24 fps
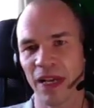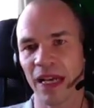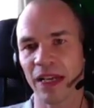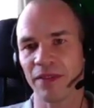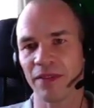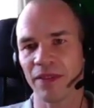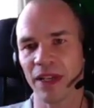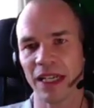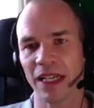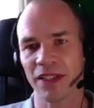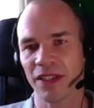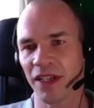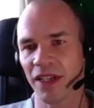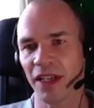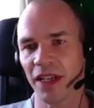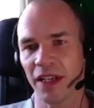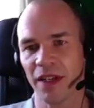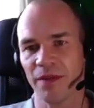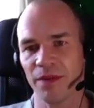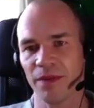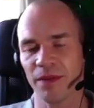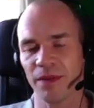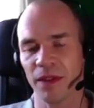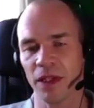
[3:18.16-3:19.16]
that's it.
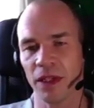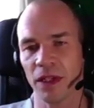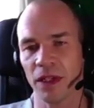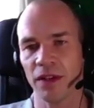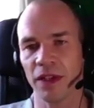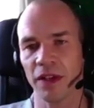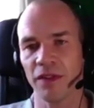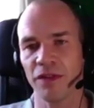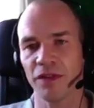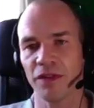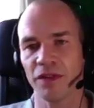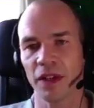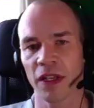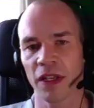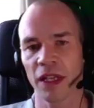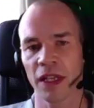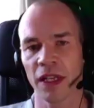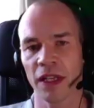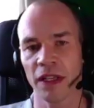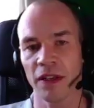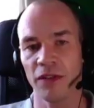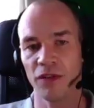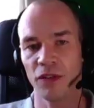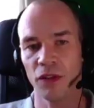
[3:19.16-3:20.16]
You know,
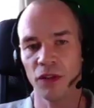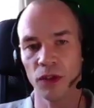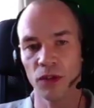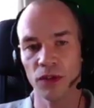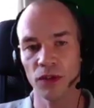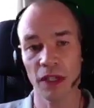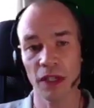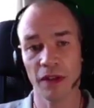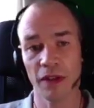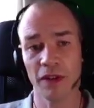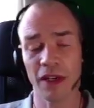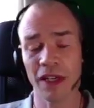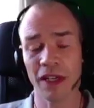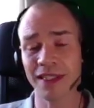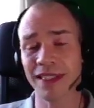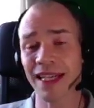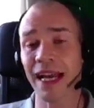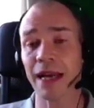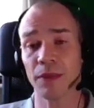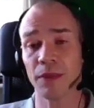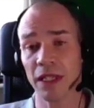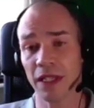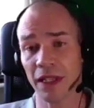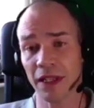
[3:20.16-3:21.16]
they're
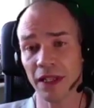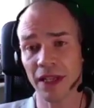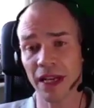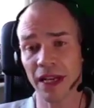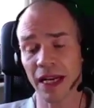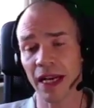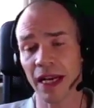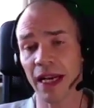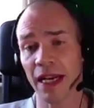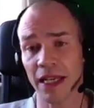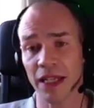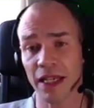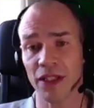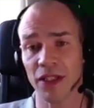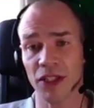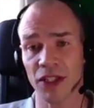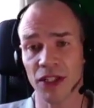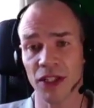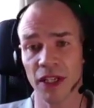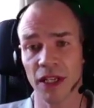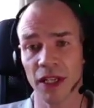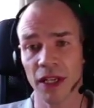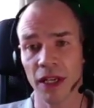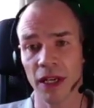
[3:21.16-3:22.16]
adapted at that age.
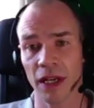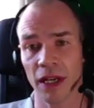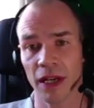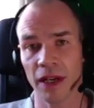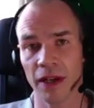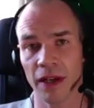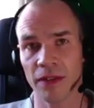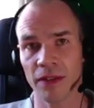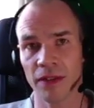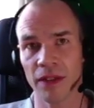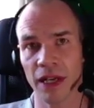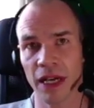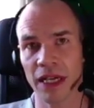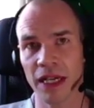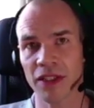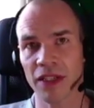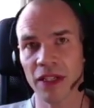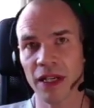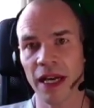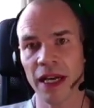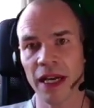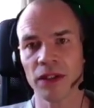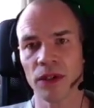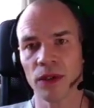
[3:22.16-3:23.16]
And as an
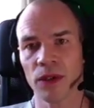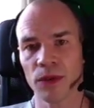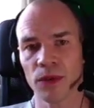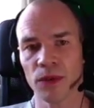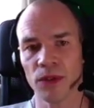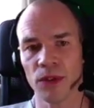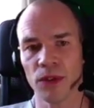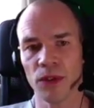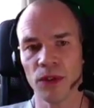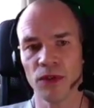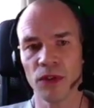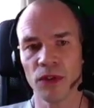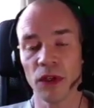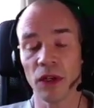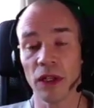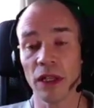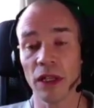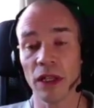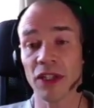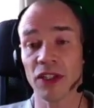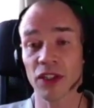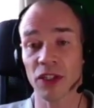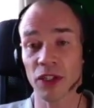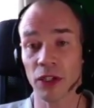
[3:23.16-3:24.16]
adult, you've got
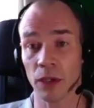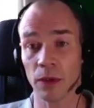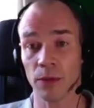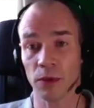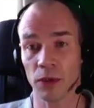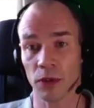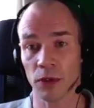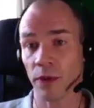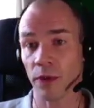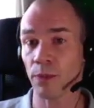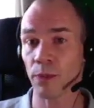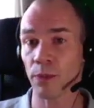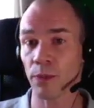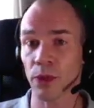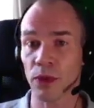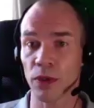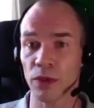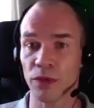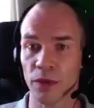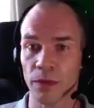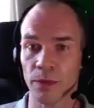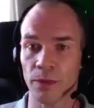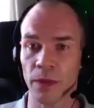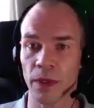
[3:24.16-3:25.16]
less scope to
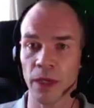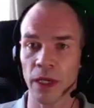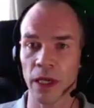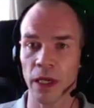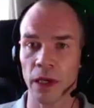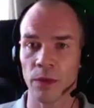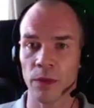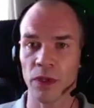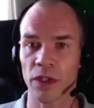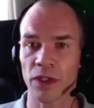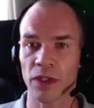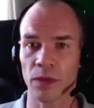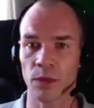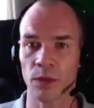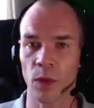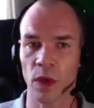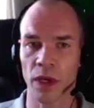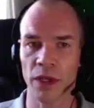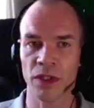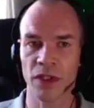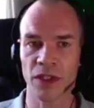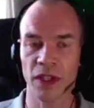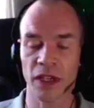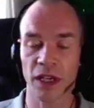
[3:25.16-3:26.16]
improve them. Whereas the
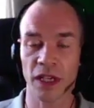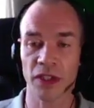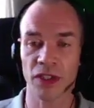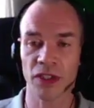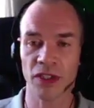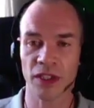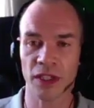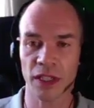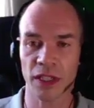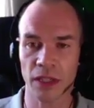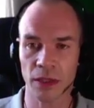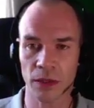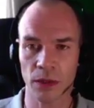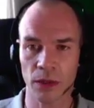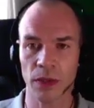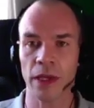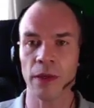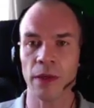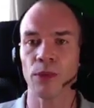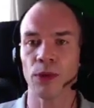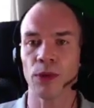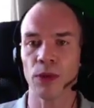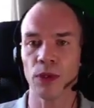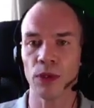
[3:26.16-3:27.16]
ones that are still
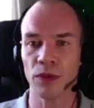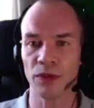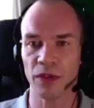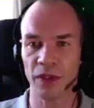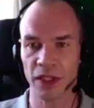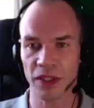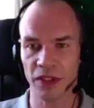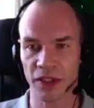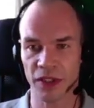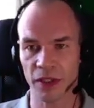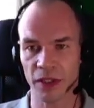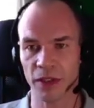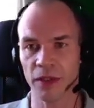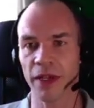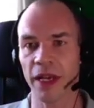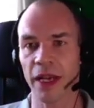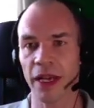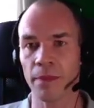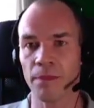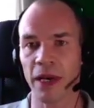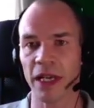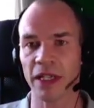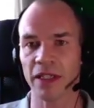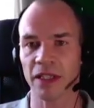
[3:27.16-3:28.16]
improving, still getting
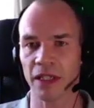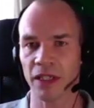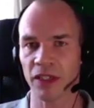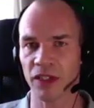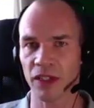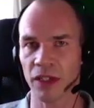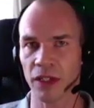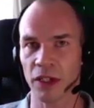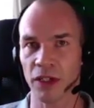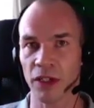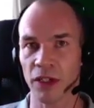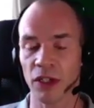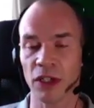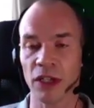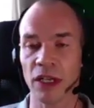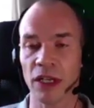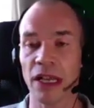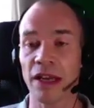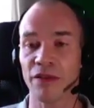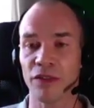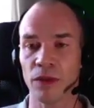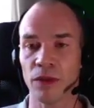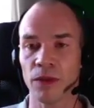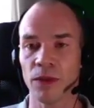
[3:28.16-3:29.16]
better, they're still at a good
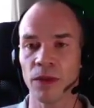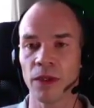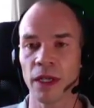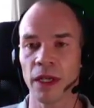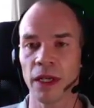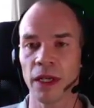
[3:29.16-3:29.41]
level,